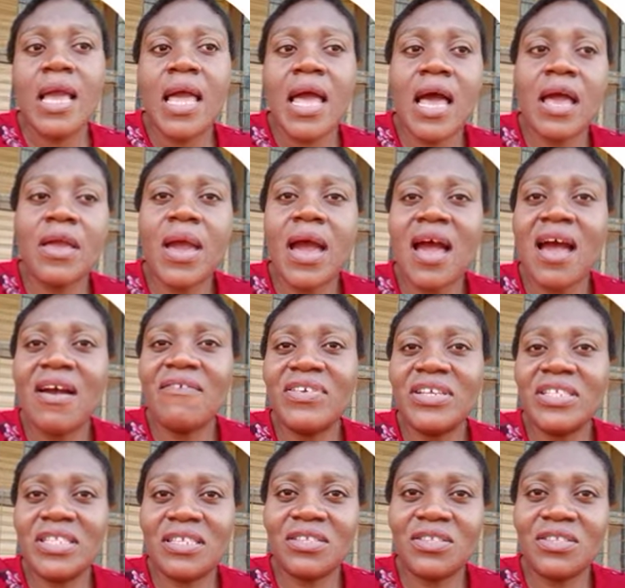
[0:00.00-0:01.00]
and you're
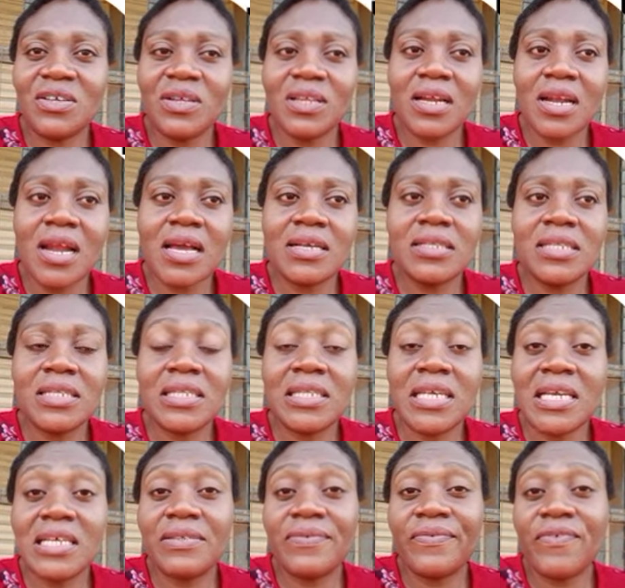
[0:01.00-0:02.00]
having
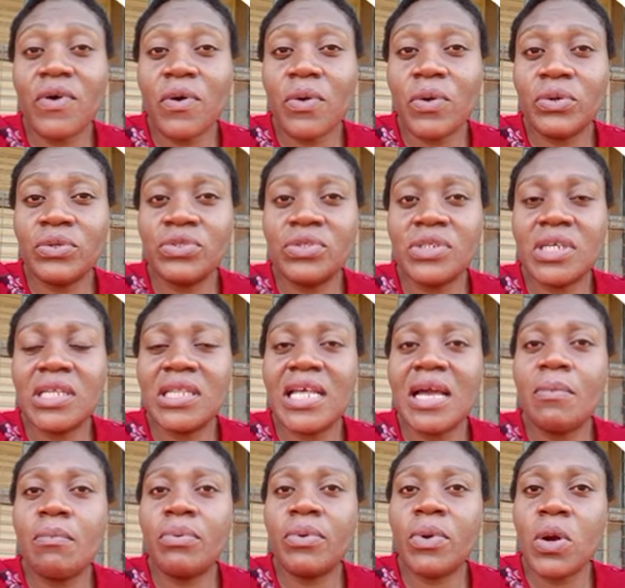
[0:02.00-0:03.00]
606,400.
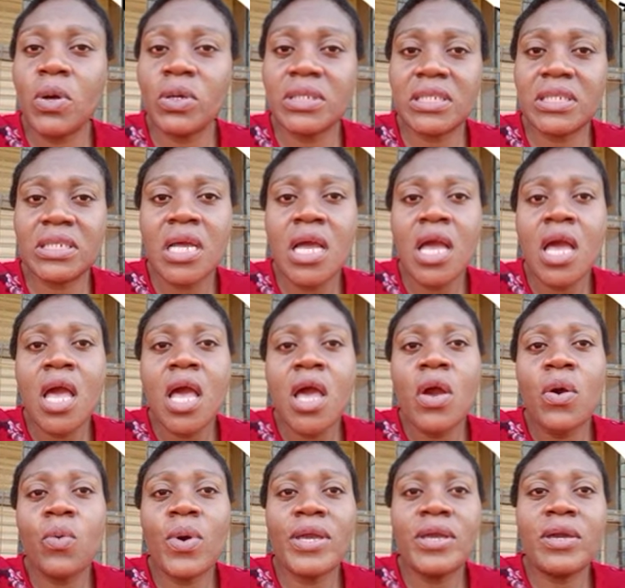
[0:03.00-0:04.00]
Then blocks,
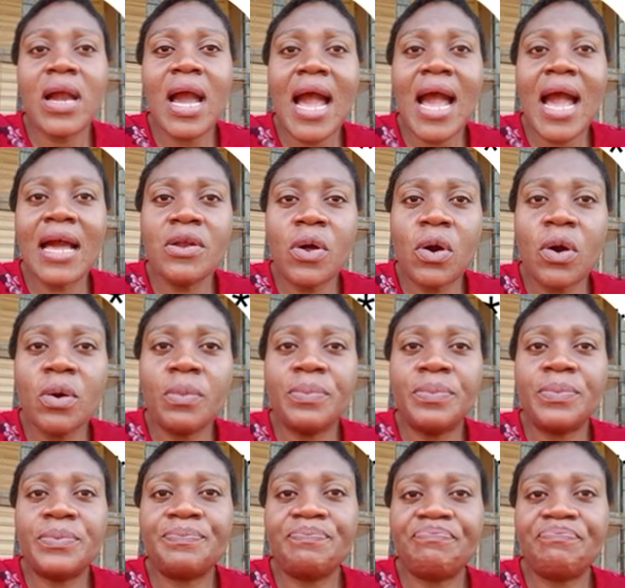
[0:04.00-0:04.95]
when you add up